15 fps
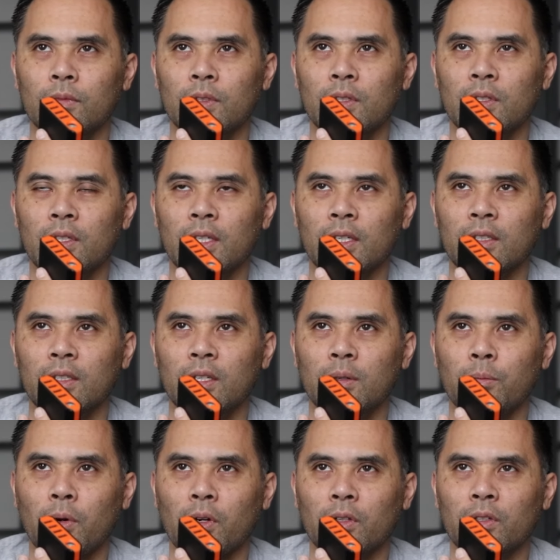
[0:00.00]
6D
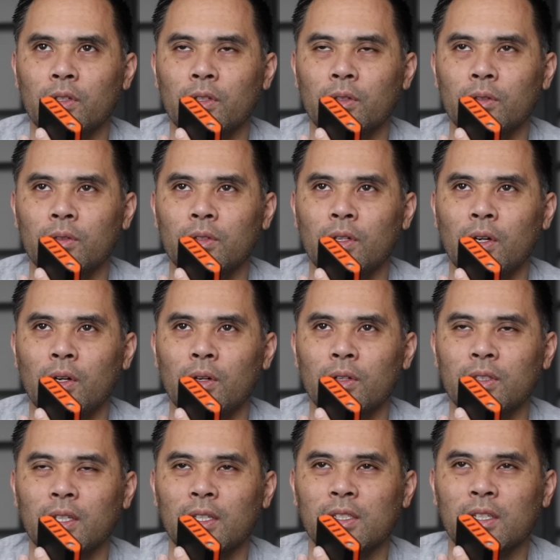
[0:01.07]
Mark II. No,
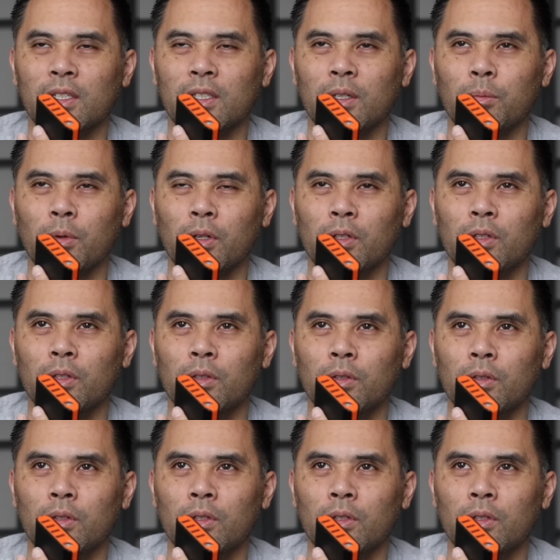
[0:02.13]
it's not 6D Mark II.